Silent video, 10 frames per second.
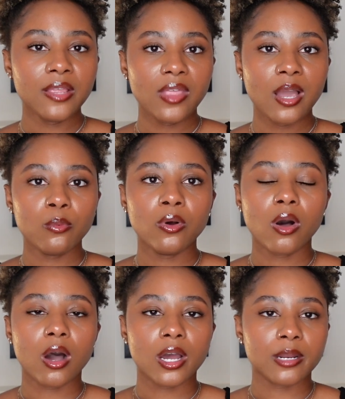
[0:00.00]
and that
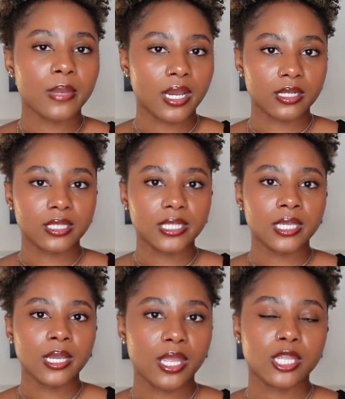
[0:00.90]
will
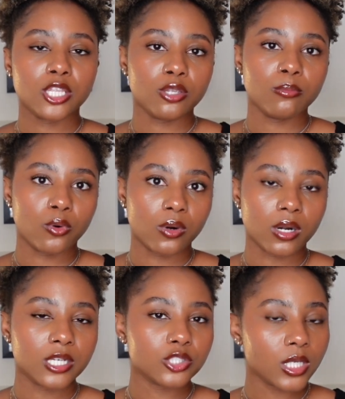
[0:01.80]
automatically make you
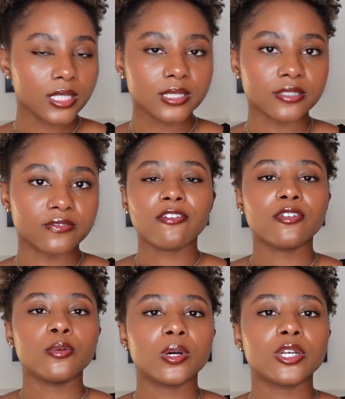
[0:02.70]
more attractive.
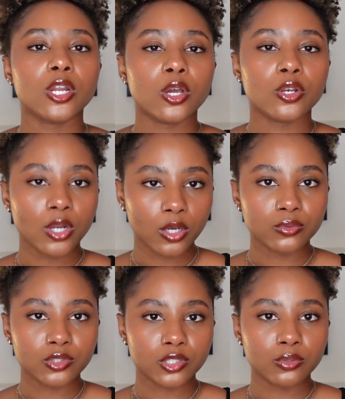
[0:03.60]
Everyone
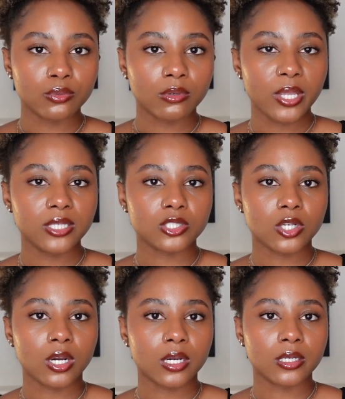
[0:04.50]
knows you based
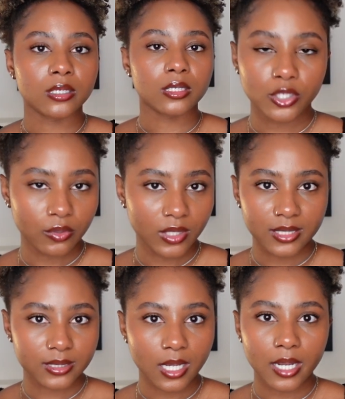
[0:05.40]
on
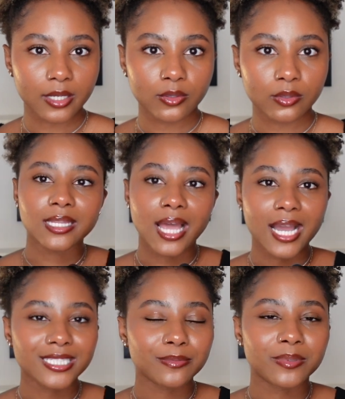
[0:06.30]
unique style.
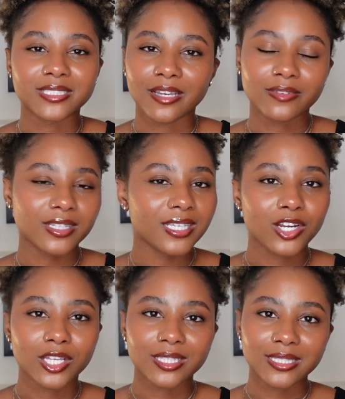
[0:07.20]
Last but definitely
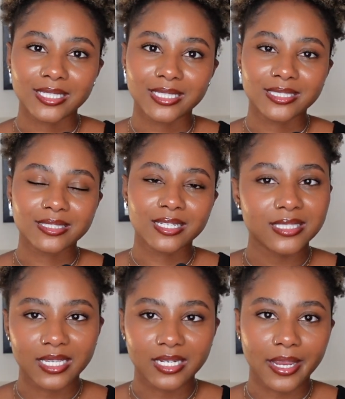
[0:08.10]
not the least,
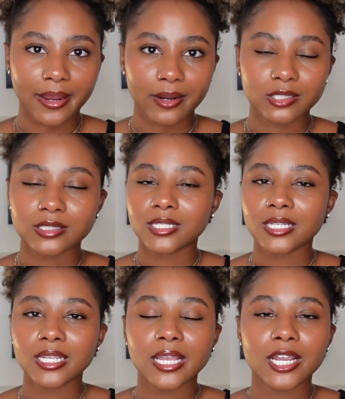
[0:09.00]
skincare.
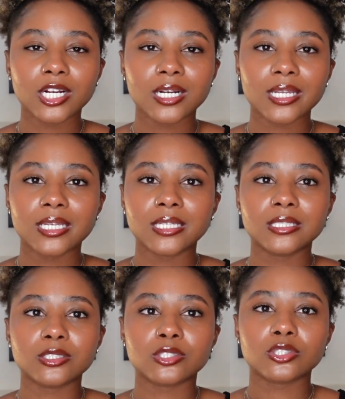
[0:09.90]
Skincare
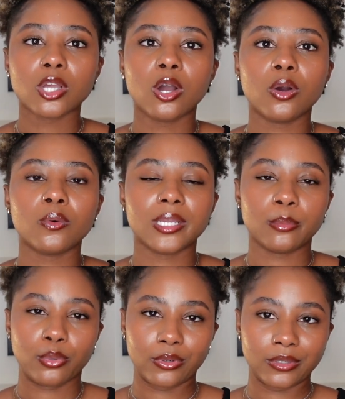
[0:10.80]
is so
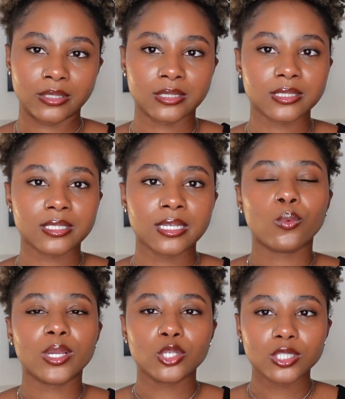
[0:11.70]
important.
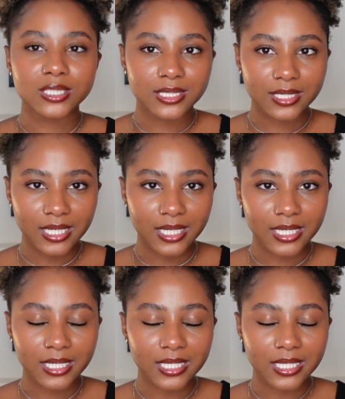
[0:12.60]
When your skin